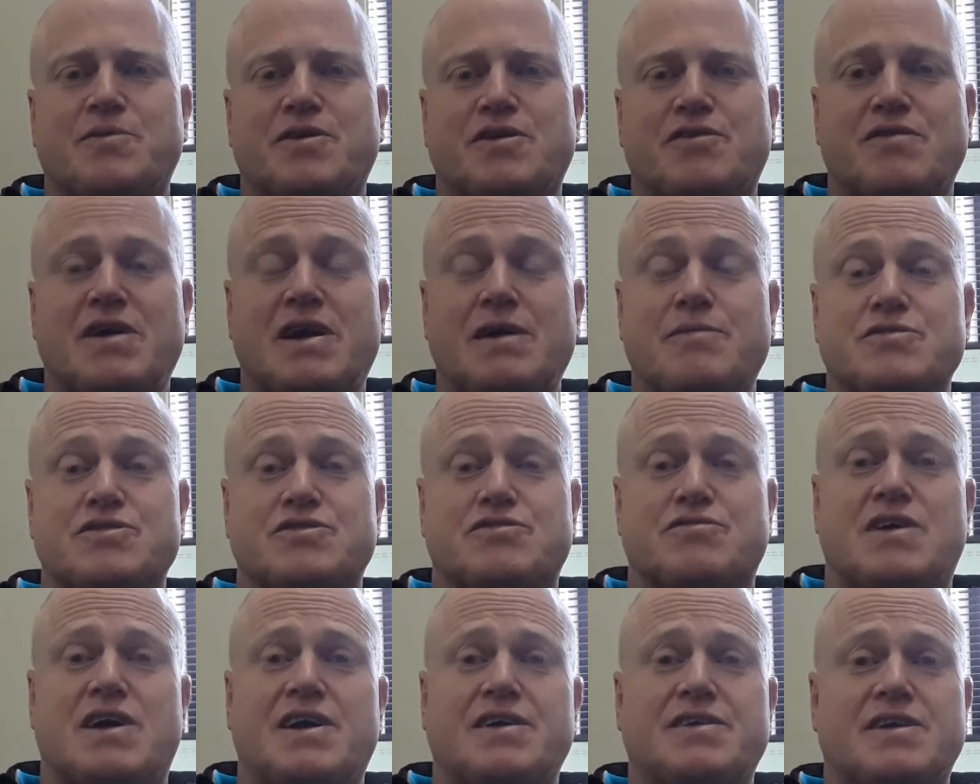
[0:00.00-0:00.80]
And Grant was
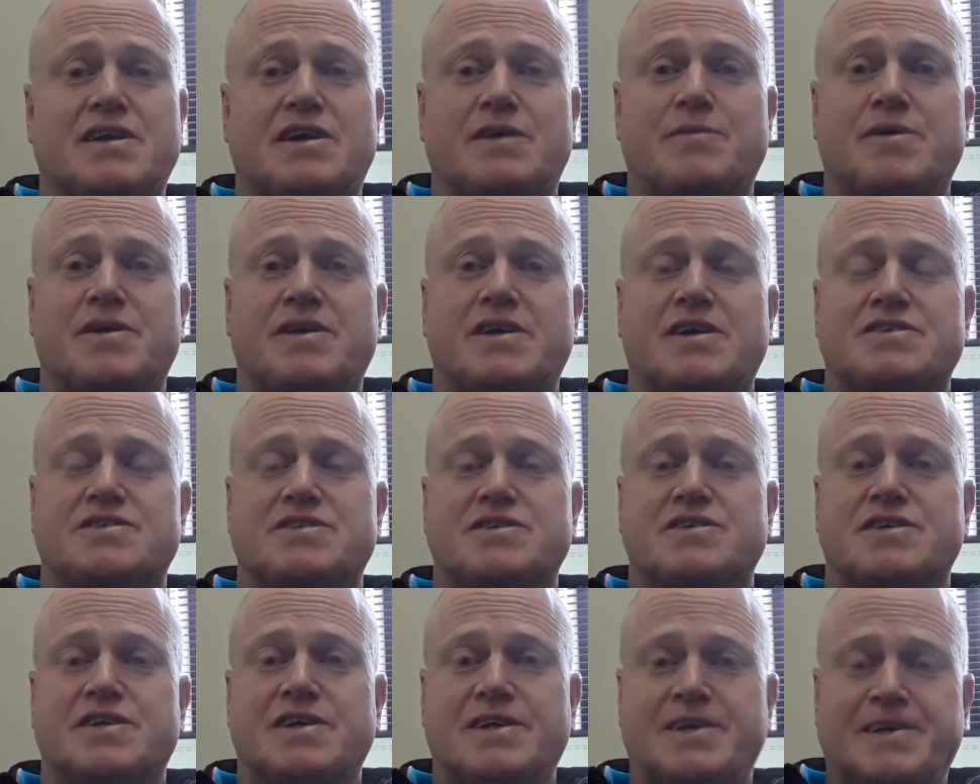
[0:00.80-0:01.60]
great. He
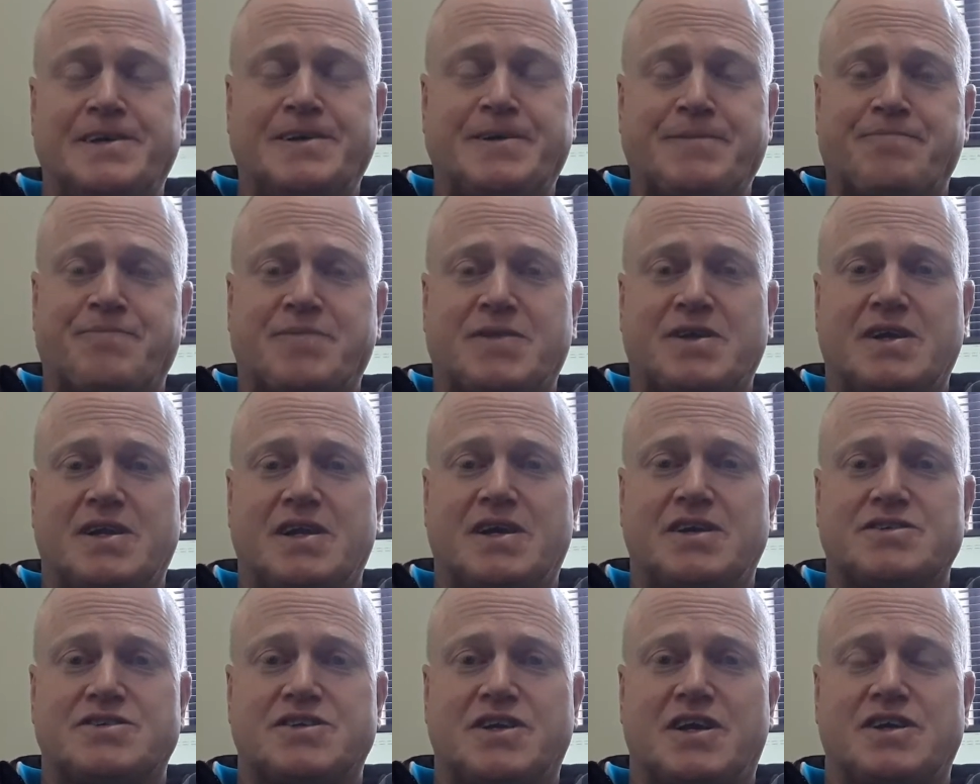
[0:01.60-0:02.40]
actually
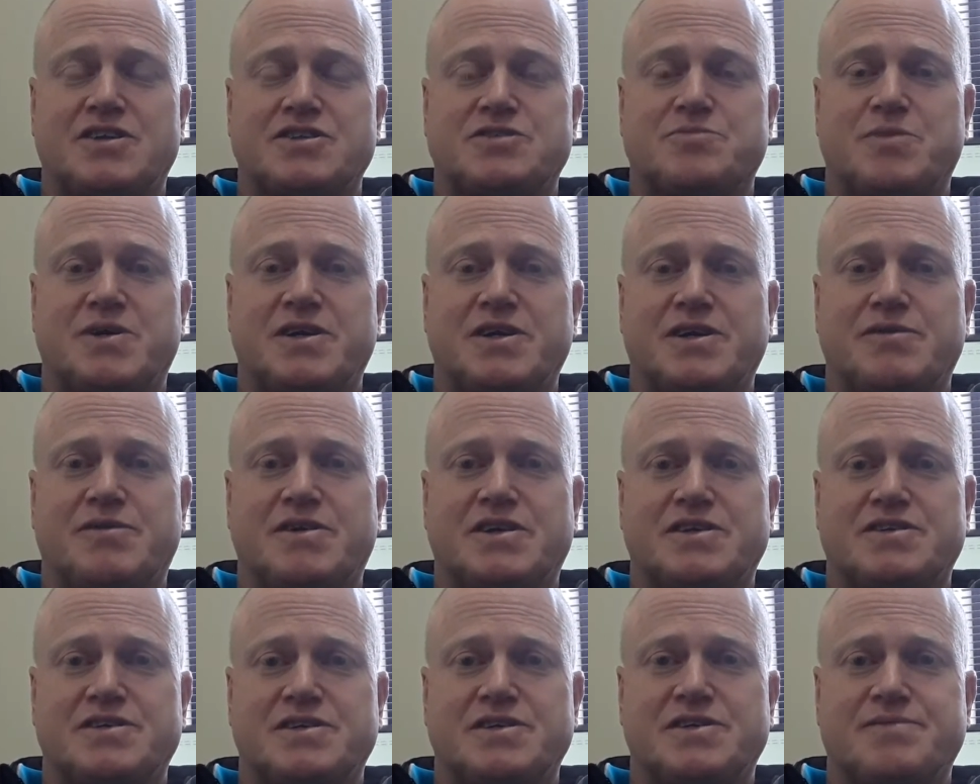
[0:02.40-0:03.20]
challenged me to
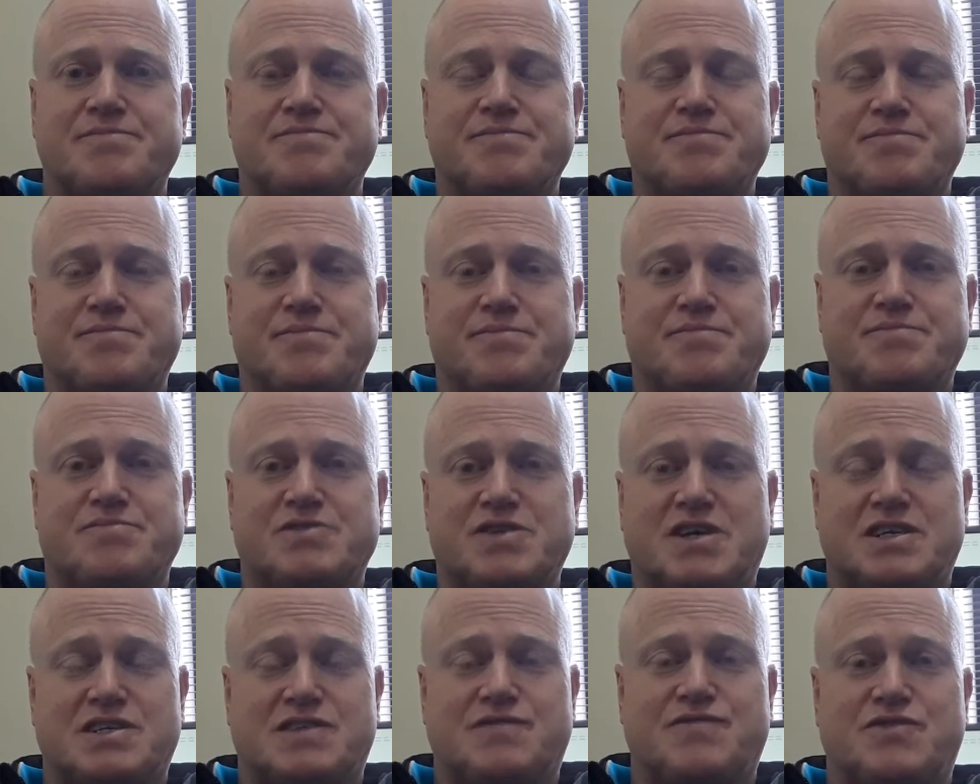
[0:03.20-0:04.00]
actually
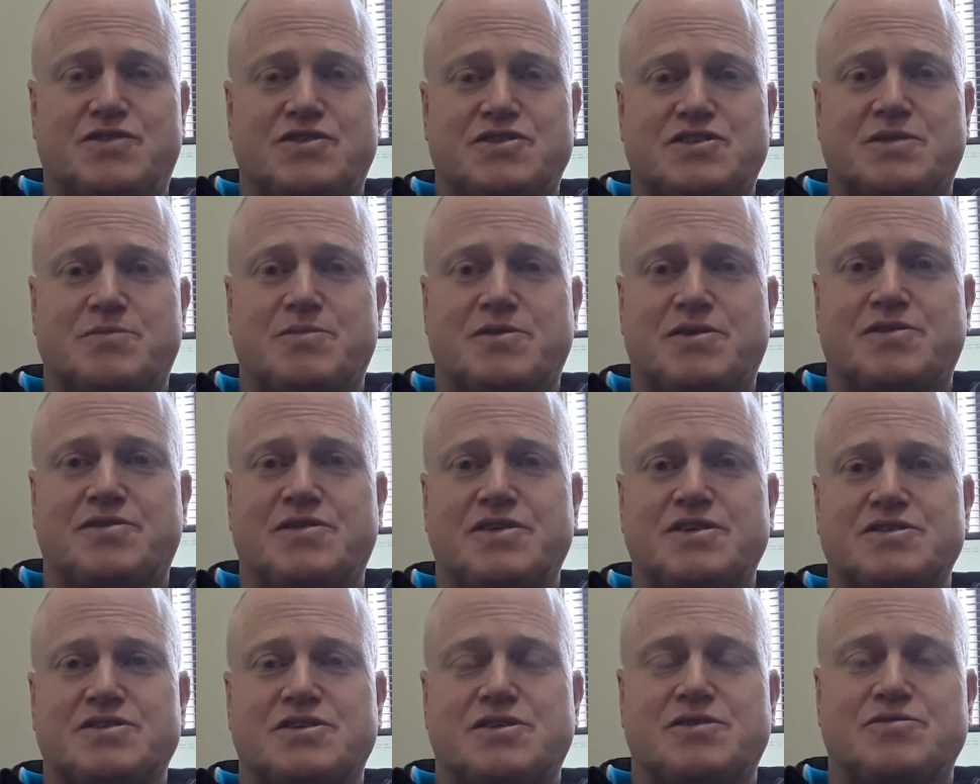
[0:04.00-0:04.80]
justify some of the
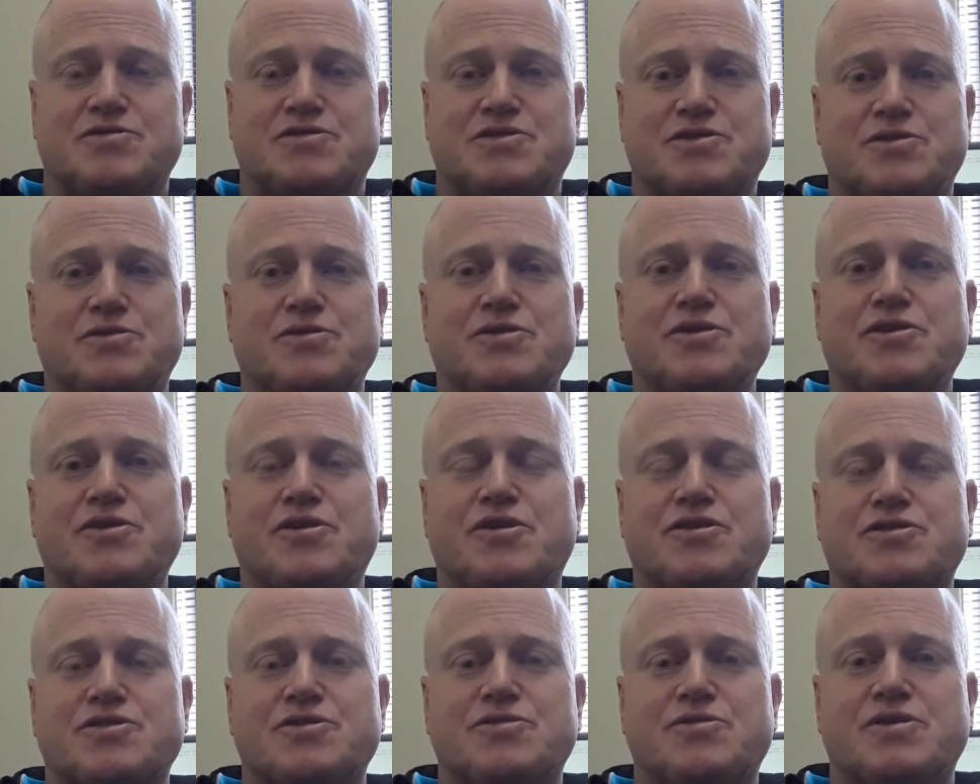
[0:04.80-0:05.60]
things that I was doing and
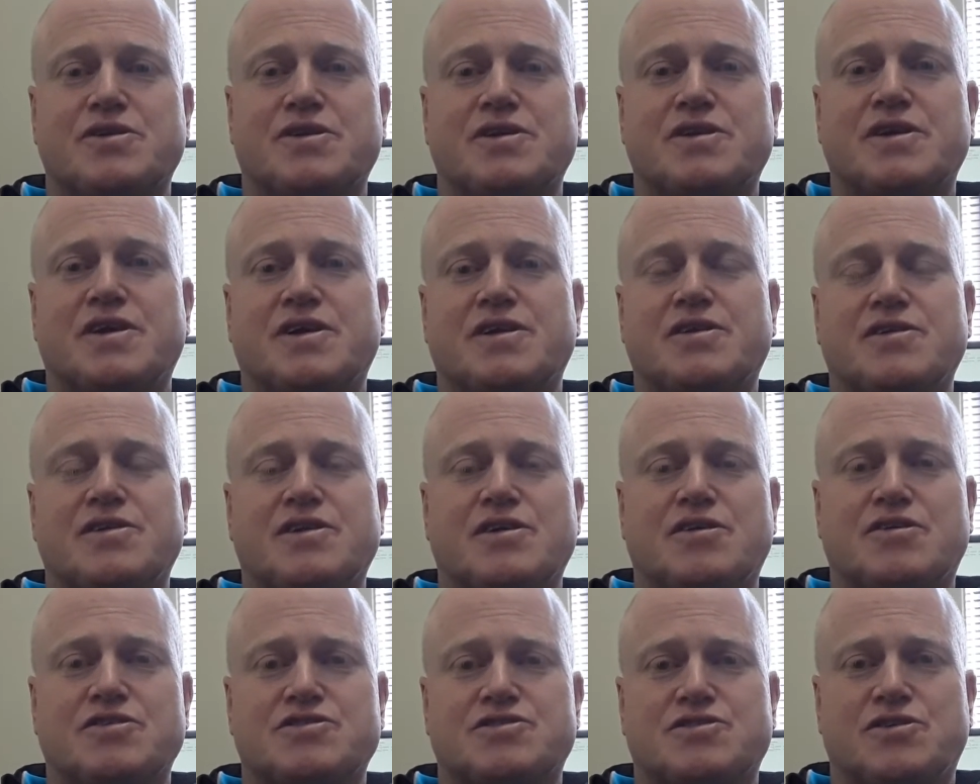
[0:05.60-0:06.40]
not doing, and
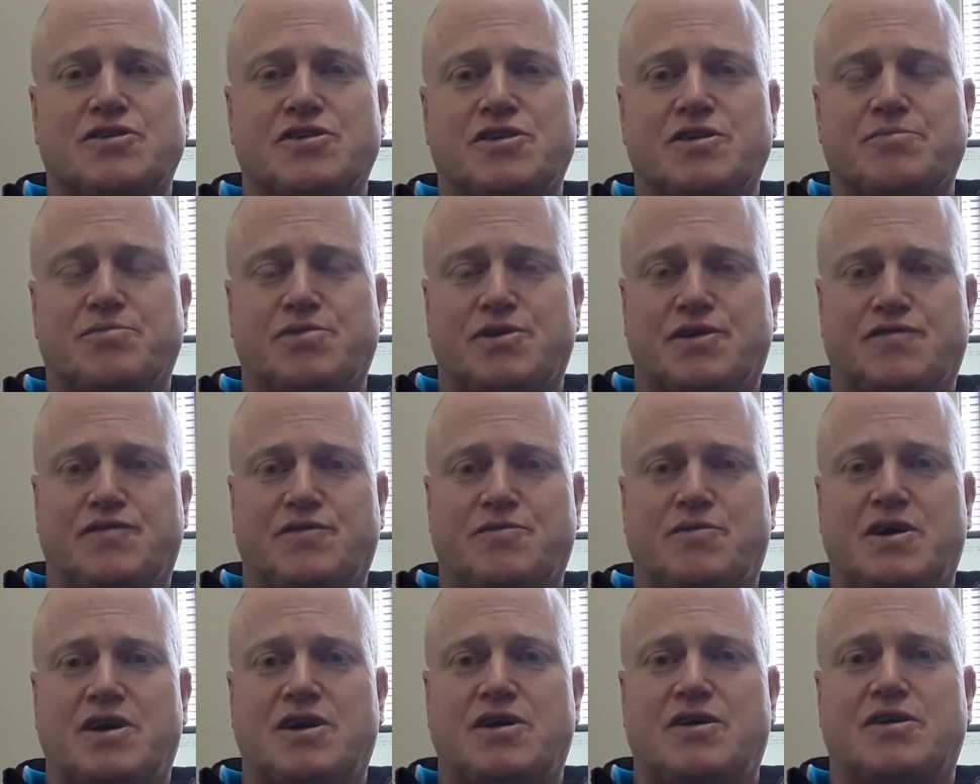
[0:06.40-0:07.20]
I certainly improved the
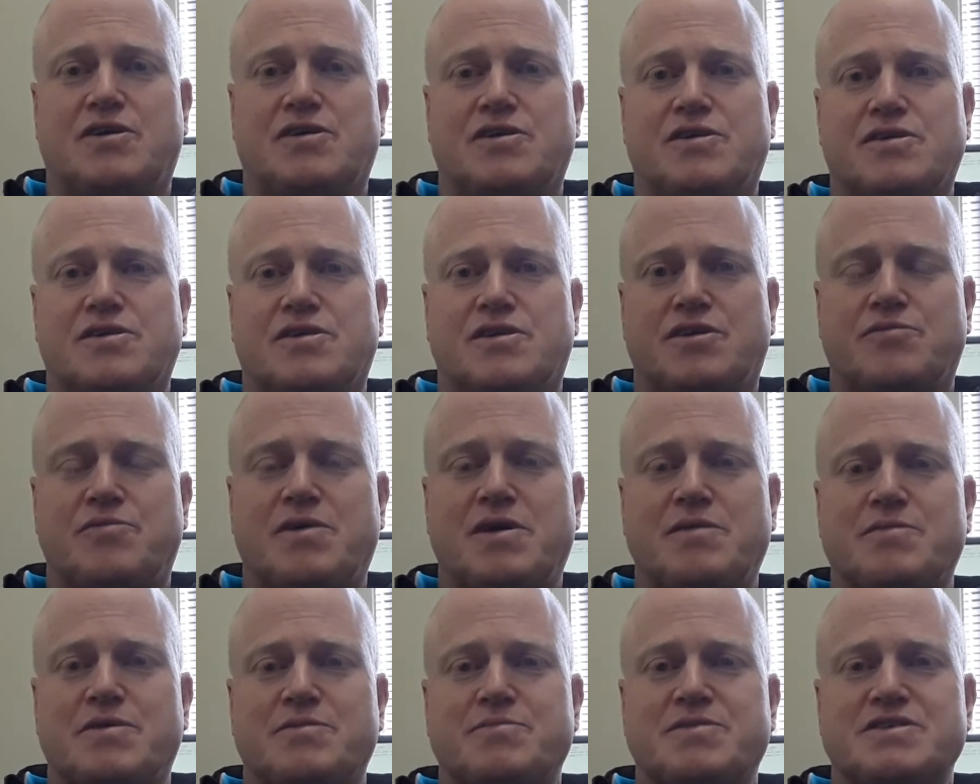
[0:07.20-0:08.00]
way I
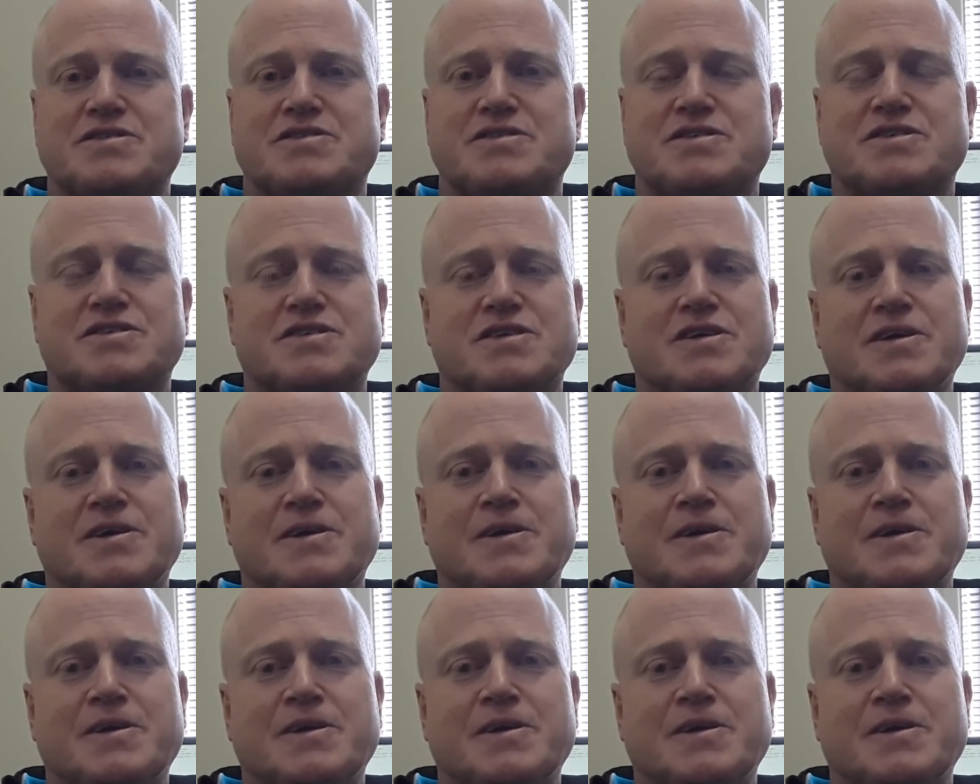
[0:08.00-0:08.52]
ran my business.